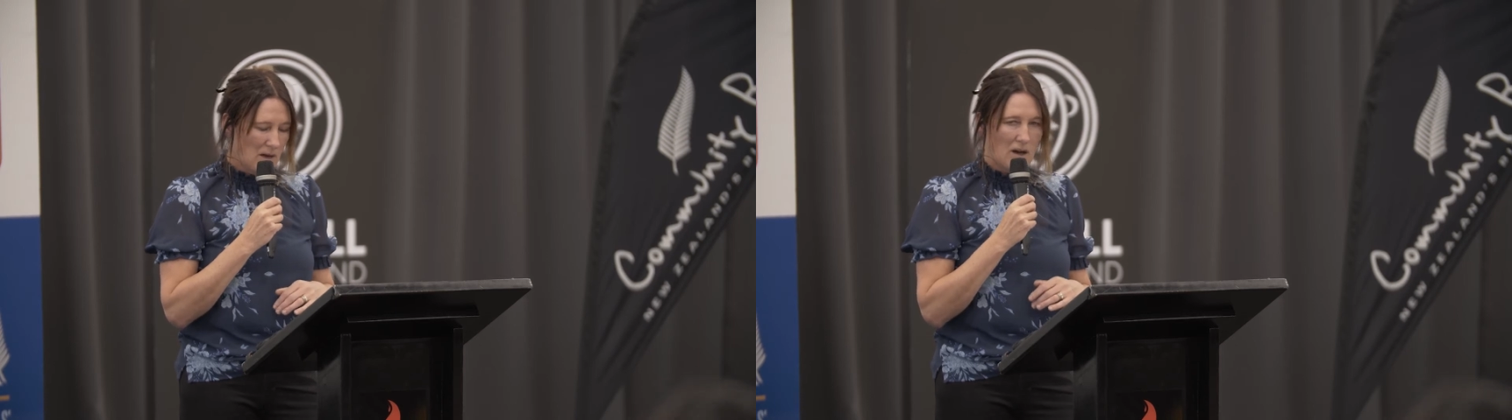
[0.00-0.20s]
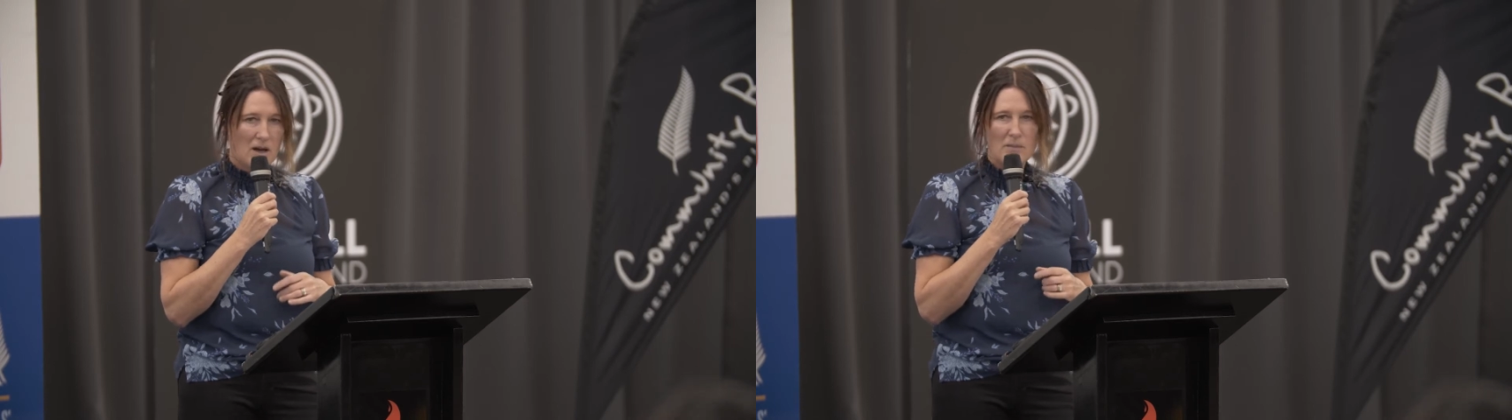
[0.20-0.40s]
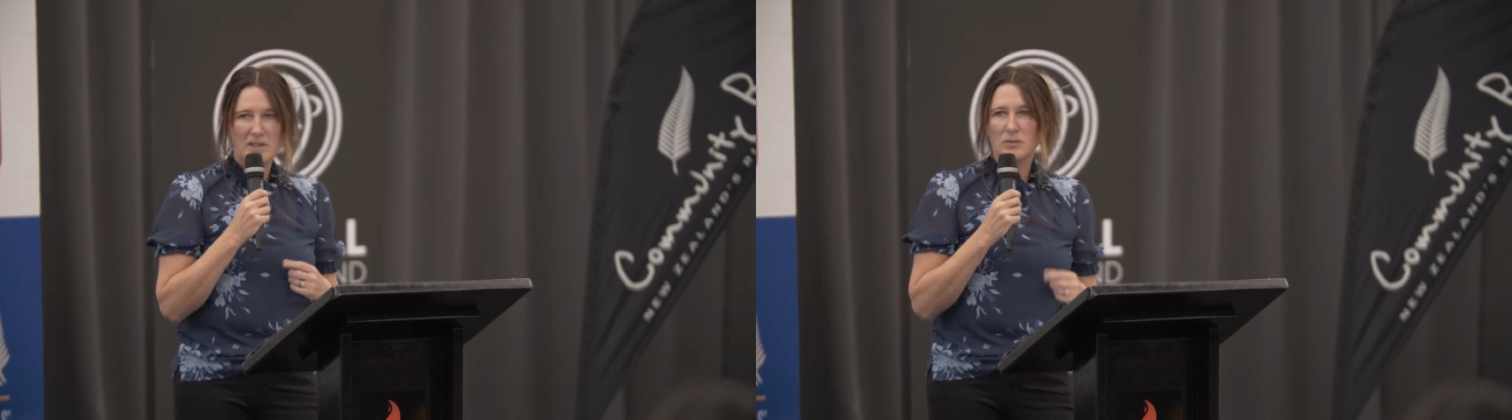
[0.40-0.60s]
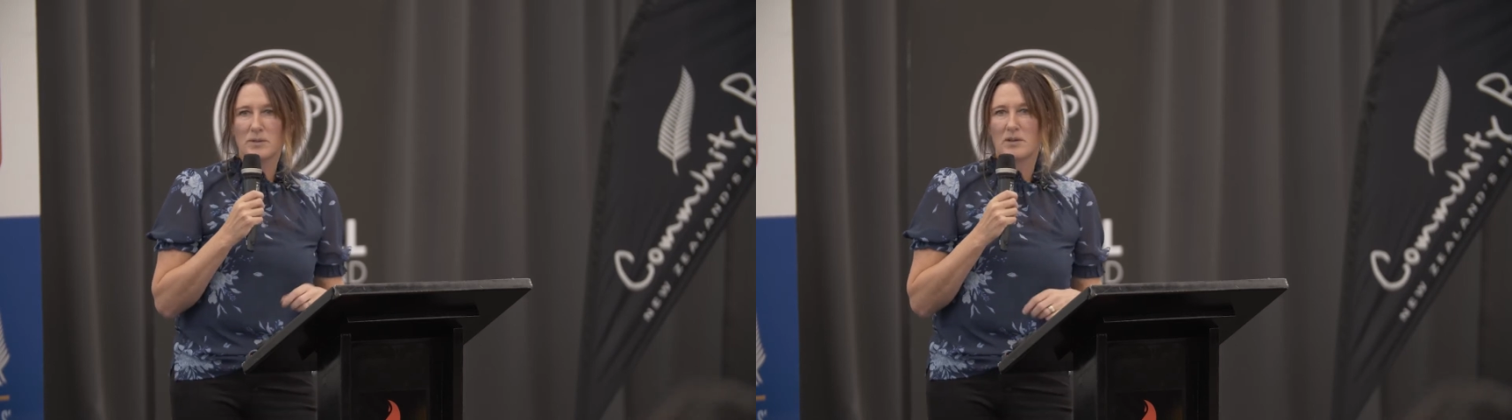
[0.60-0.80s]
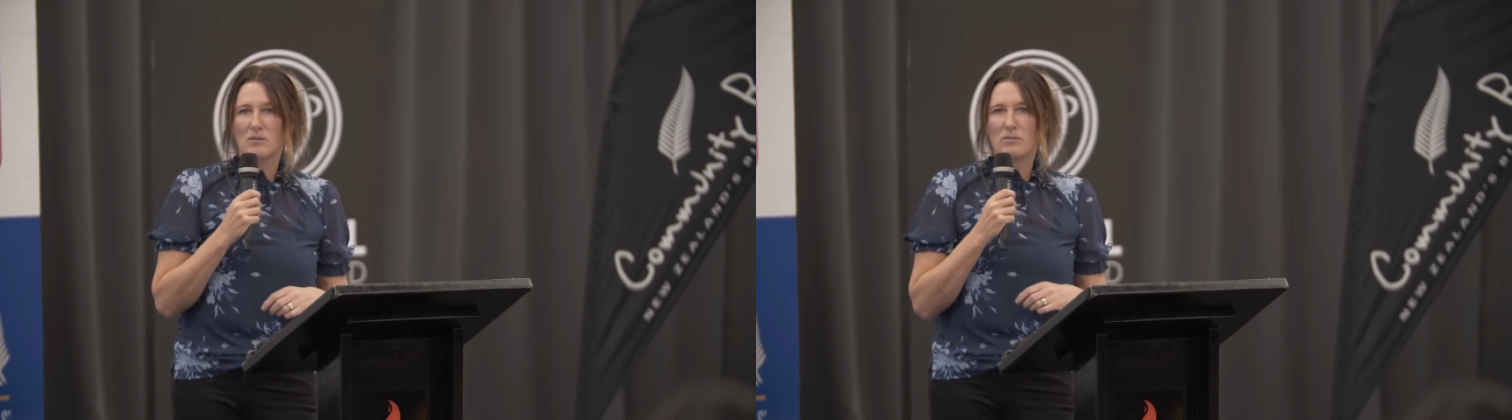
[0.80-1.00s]
It's
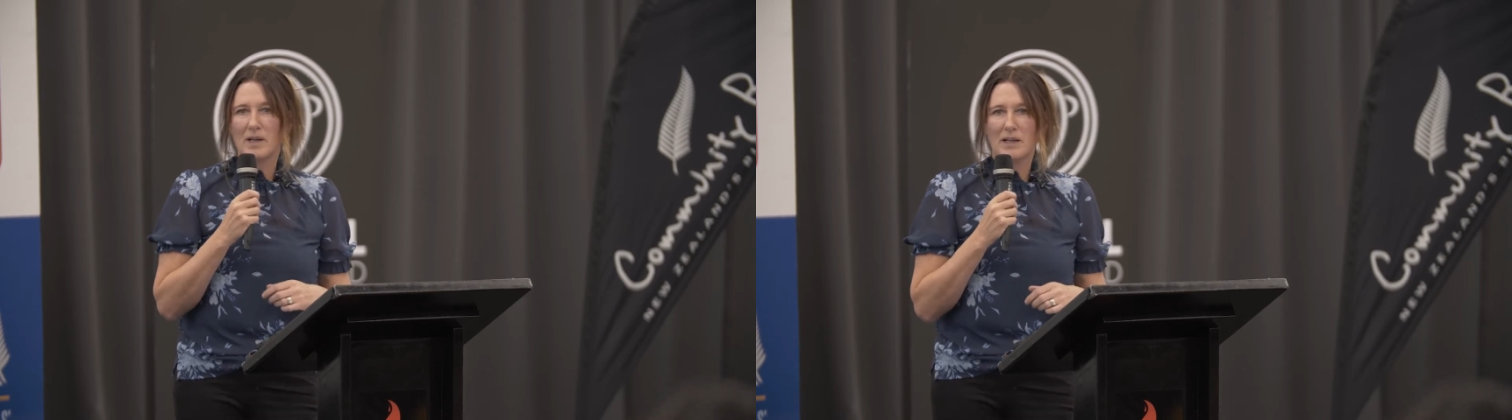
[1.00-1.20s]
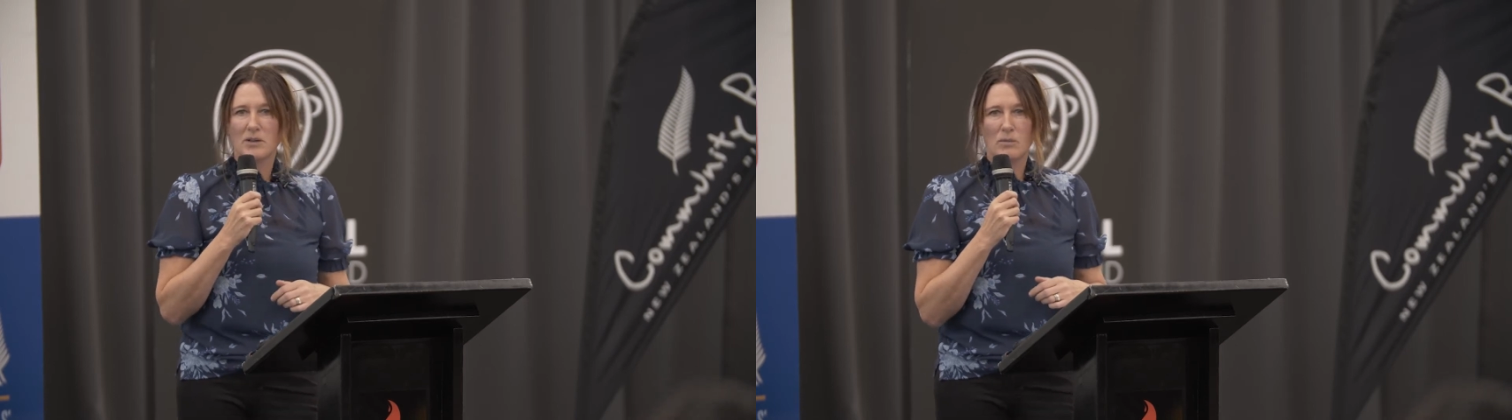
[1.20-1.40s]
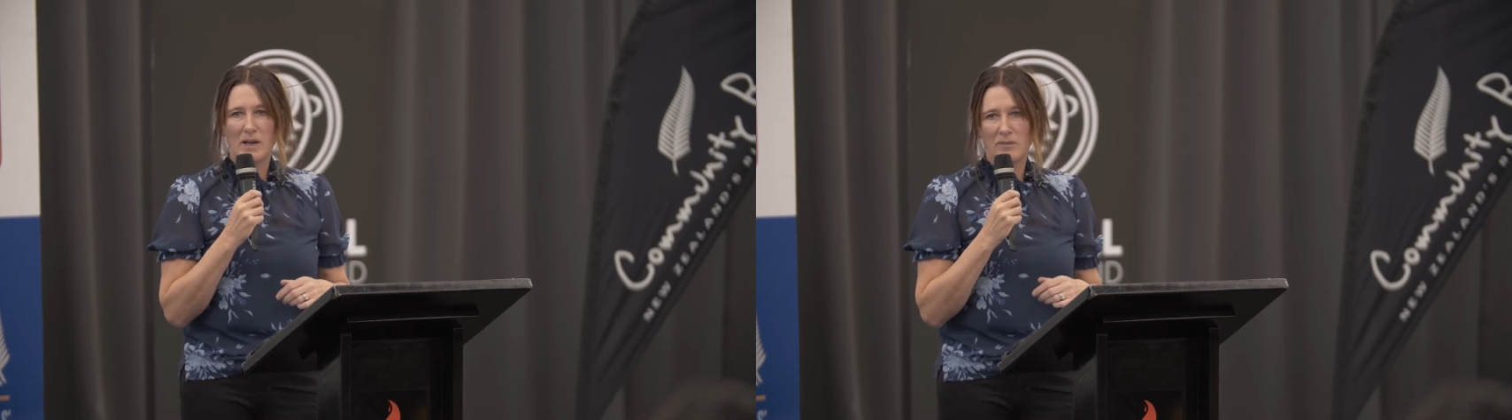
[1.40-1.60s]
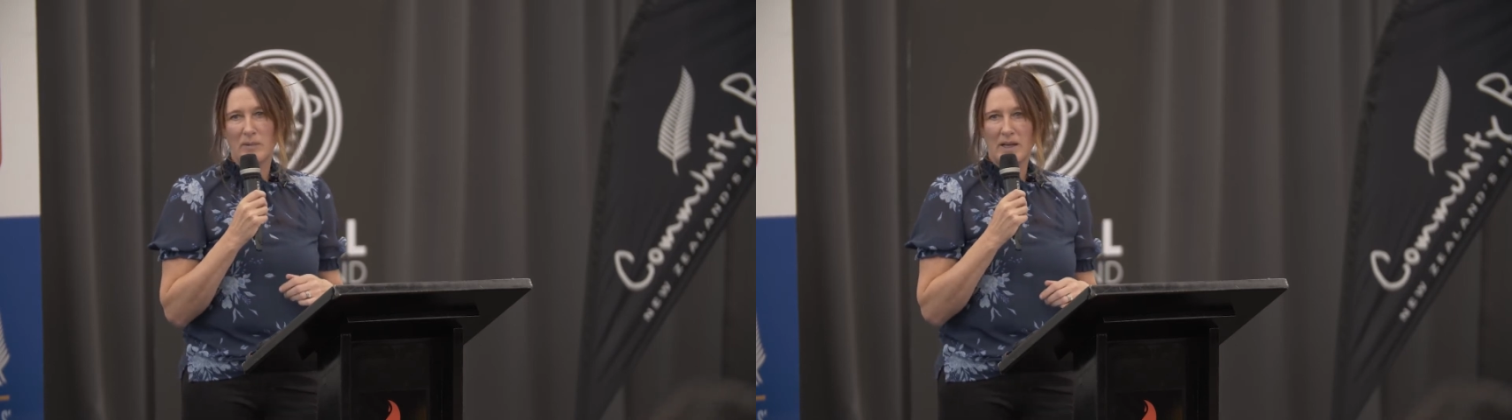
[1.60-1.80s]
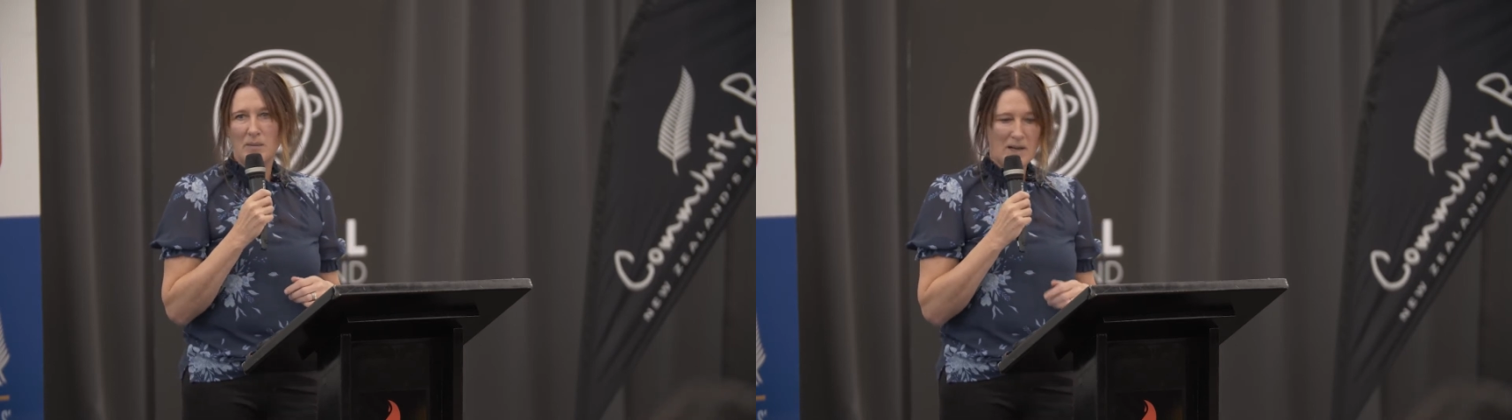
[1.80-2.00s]
also a really good way of
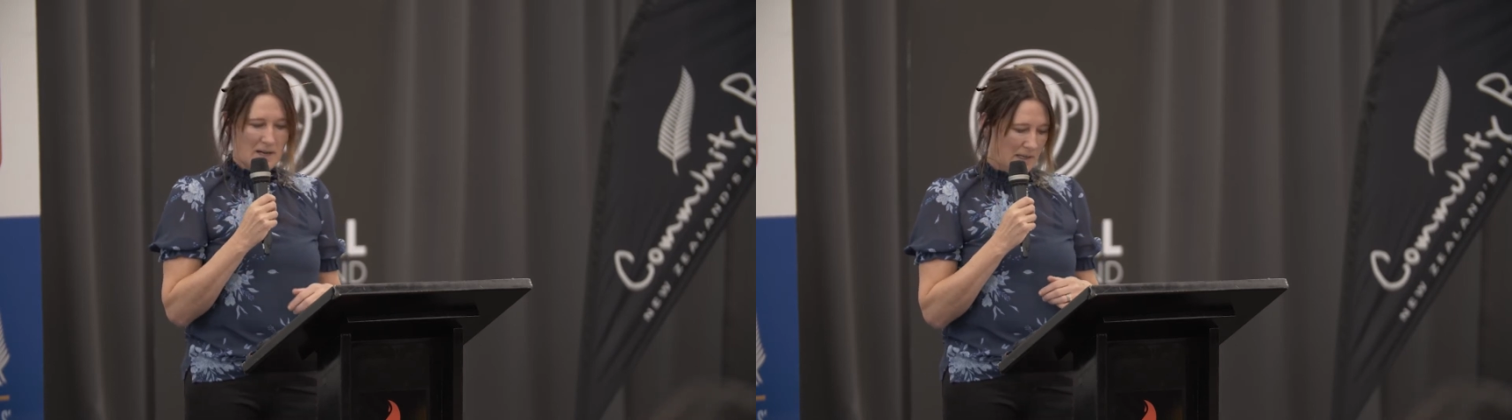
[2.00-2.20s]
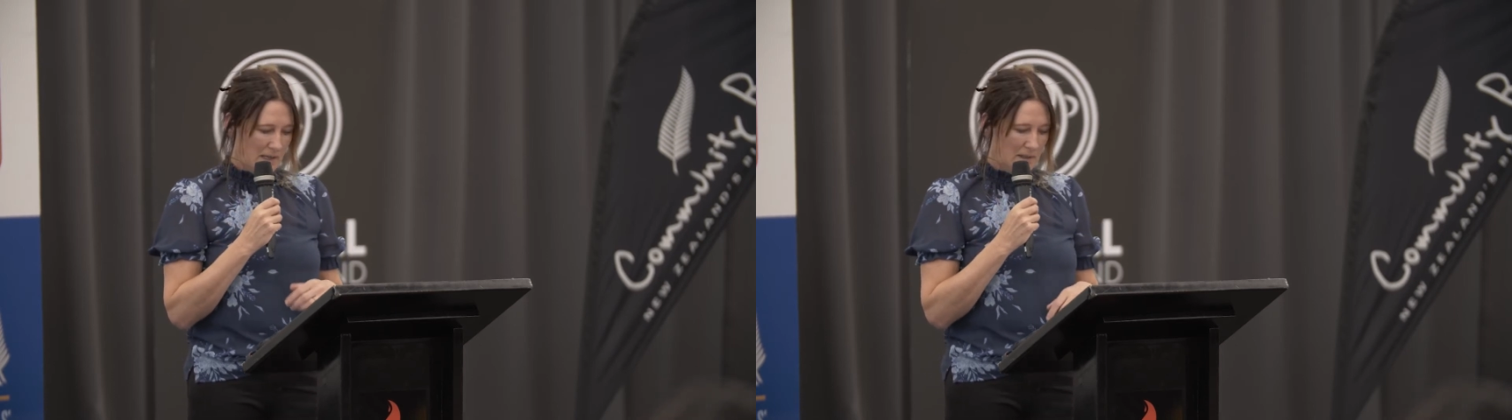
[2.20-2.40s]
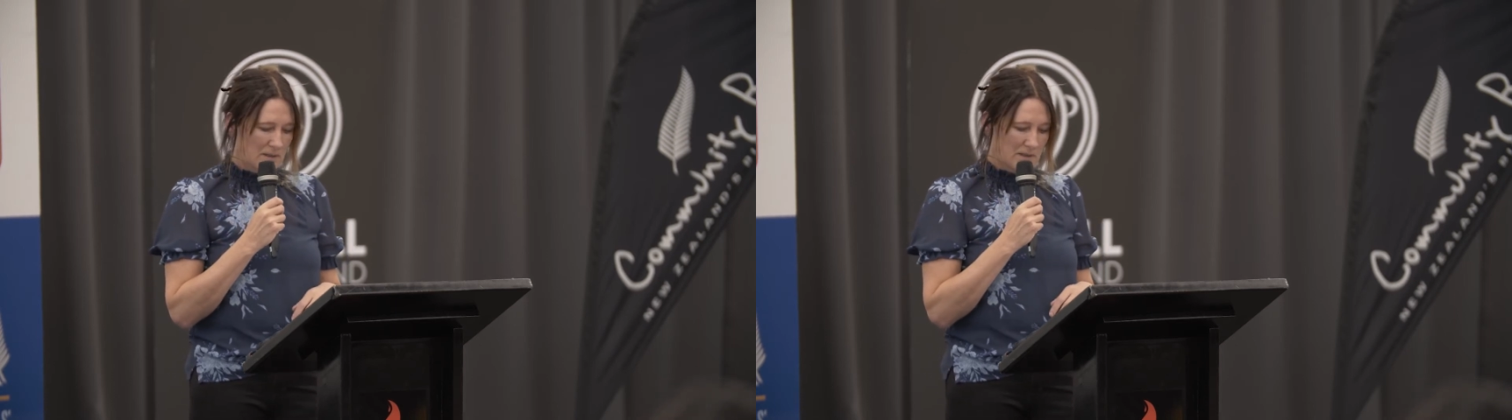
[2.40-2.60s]
bringing mahi